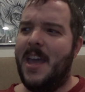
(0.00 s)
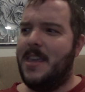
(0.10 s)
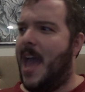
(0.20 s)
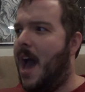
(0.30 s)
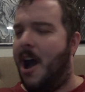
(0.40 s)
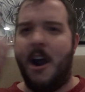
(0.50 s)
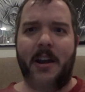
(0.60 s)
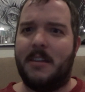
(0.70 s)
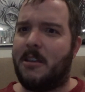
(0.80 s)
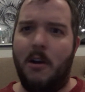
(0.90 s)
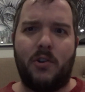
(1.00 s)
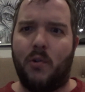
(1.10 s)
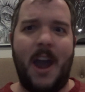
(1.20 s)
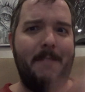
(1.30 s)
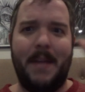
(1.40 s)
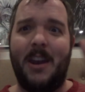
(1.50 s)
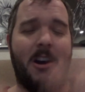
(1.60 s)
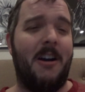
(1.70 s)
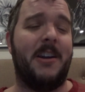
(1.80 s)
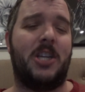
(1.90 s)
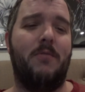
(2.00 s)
yeah, artists, go try to be an artist.